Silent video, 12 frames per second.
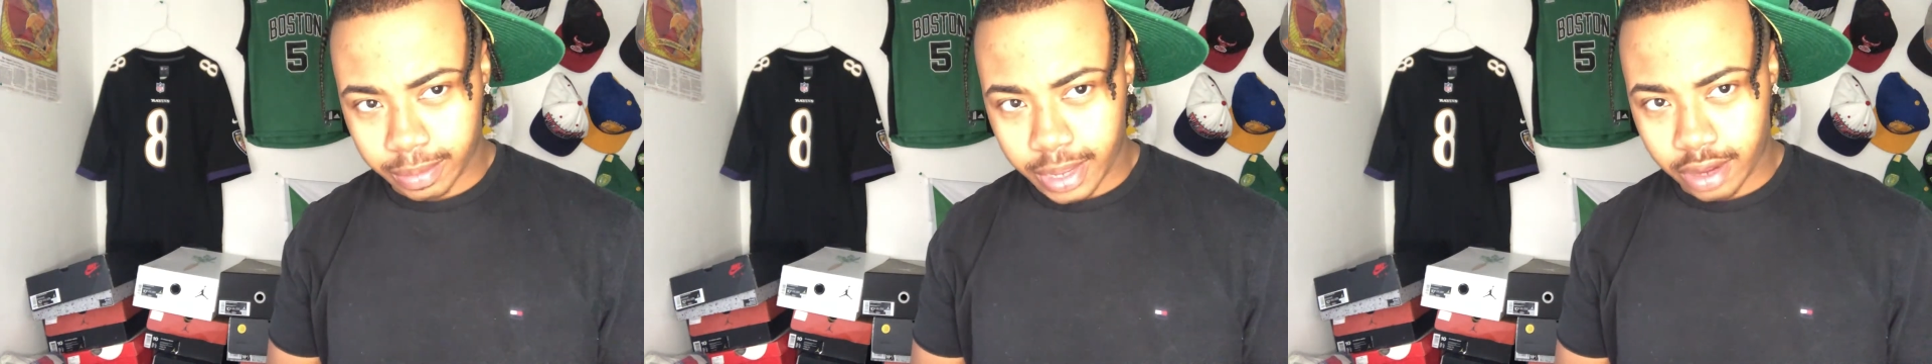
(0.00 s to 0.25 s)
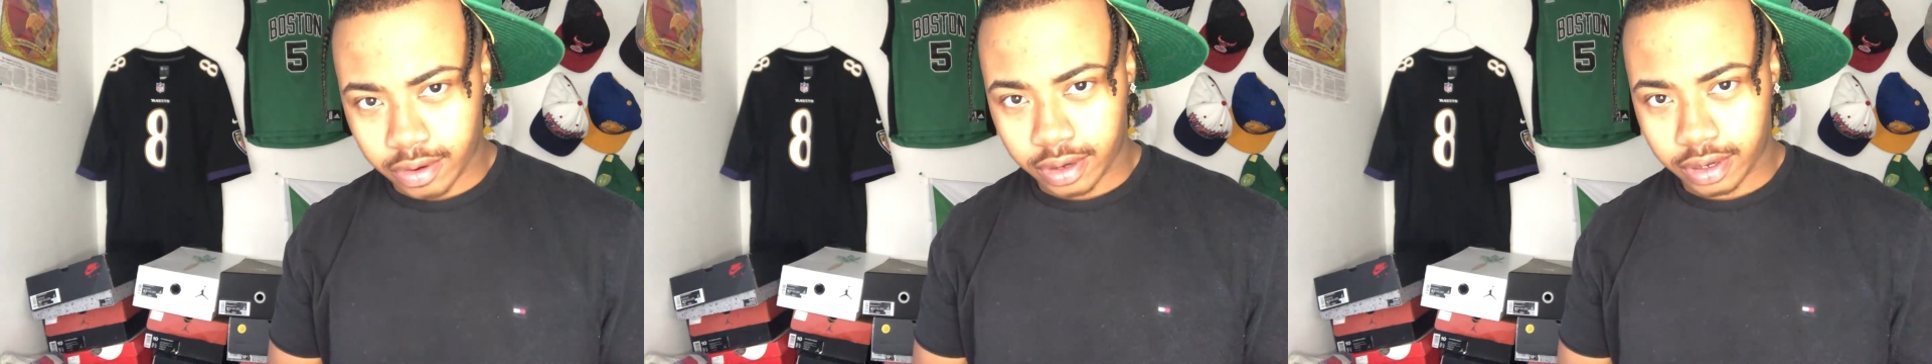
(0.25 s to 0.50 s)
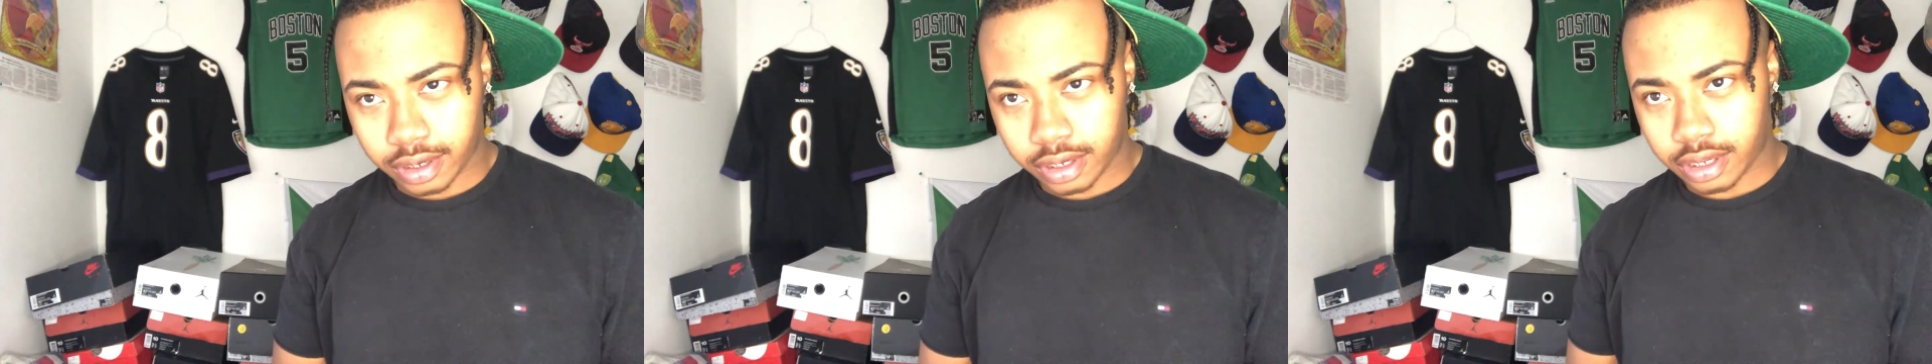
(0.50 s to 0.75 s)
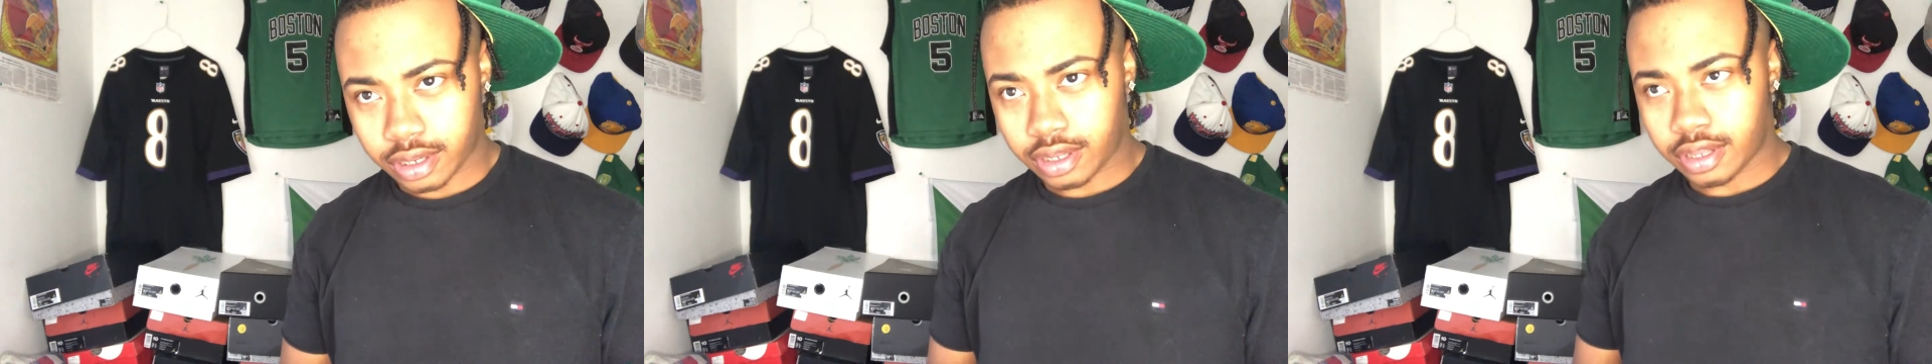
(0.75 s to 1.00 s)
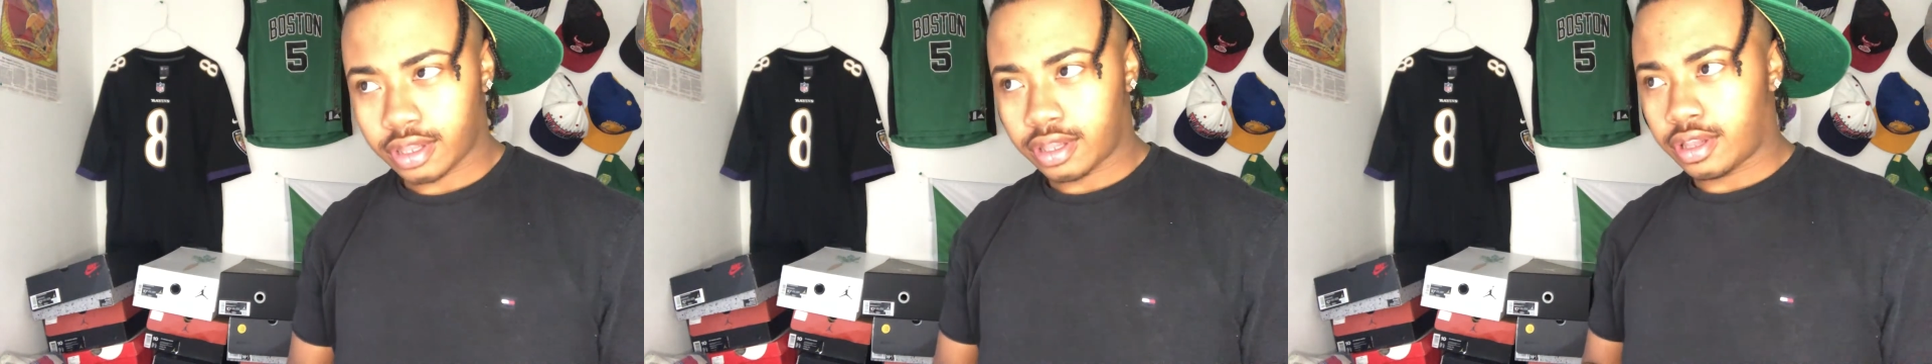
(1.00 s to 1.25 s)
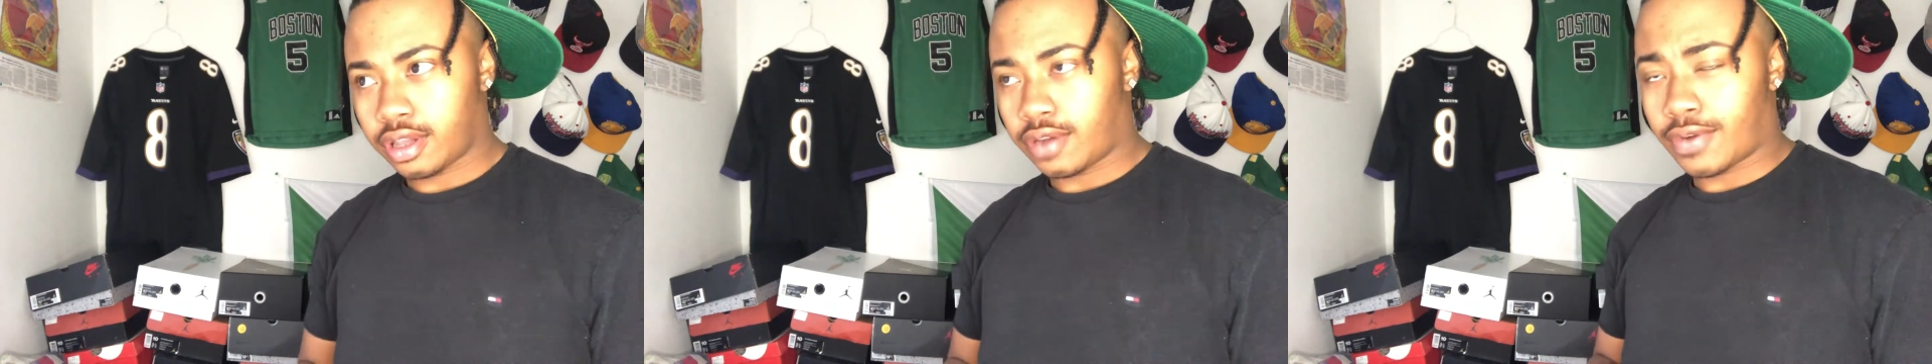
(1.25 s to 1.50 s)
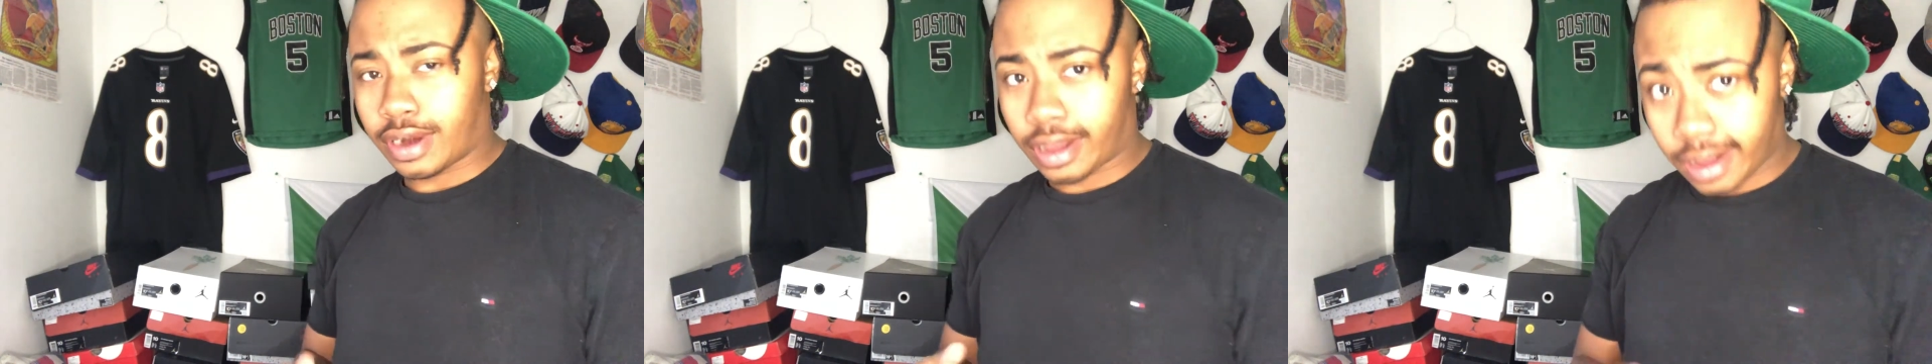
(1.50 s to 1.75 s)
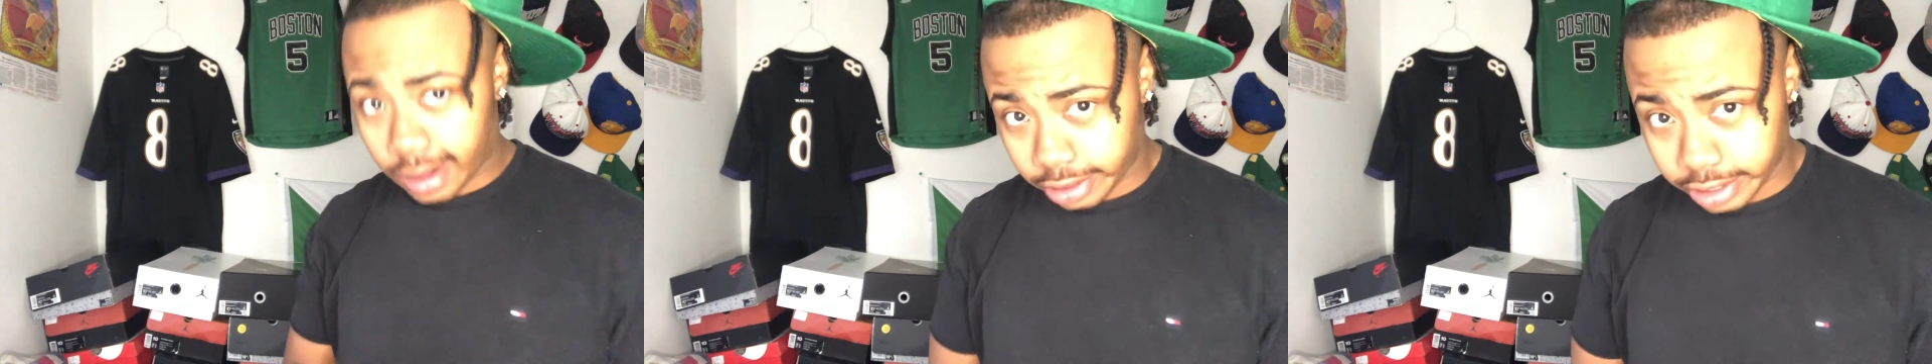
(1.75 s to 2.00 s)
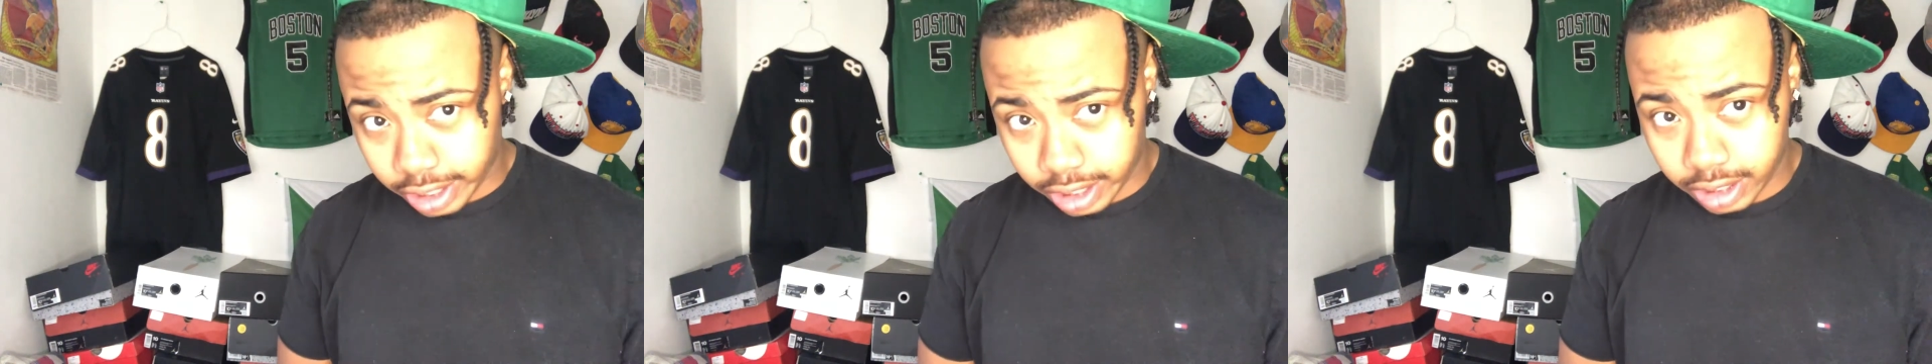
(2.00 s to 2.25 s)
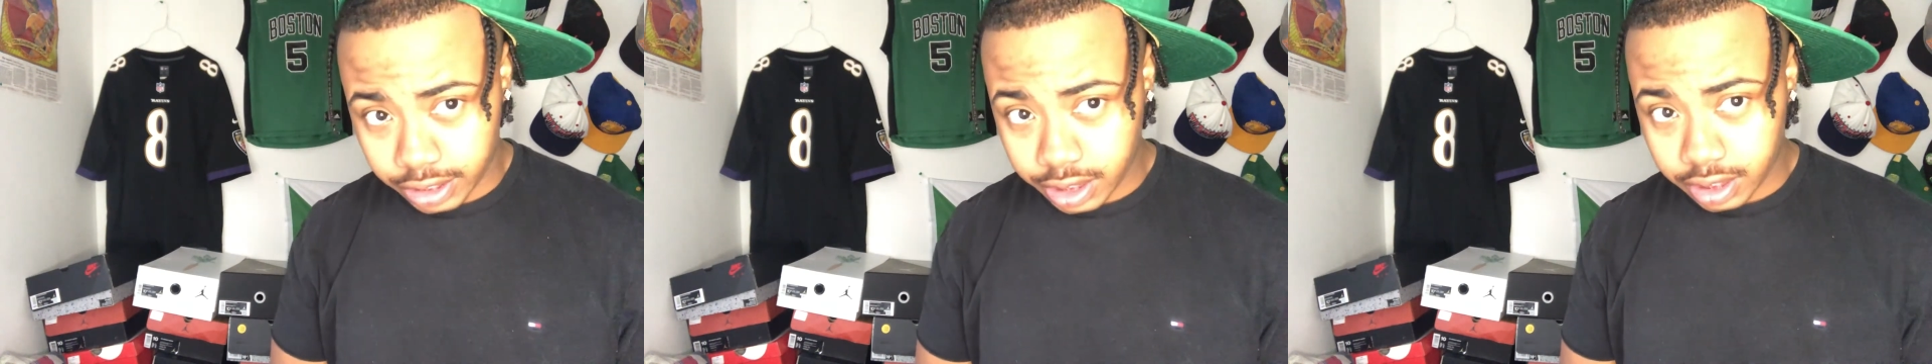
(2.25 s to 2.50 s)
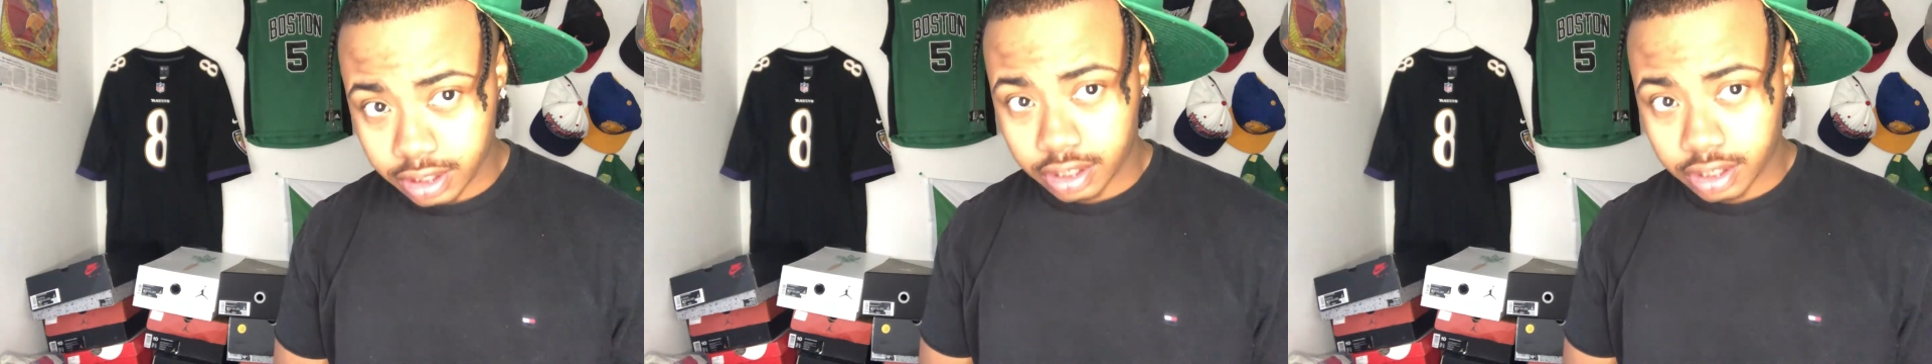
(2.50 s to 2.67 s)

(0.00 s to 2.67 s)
out around the holidays.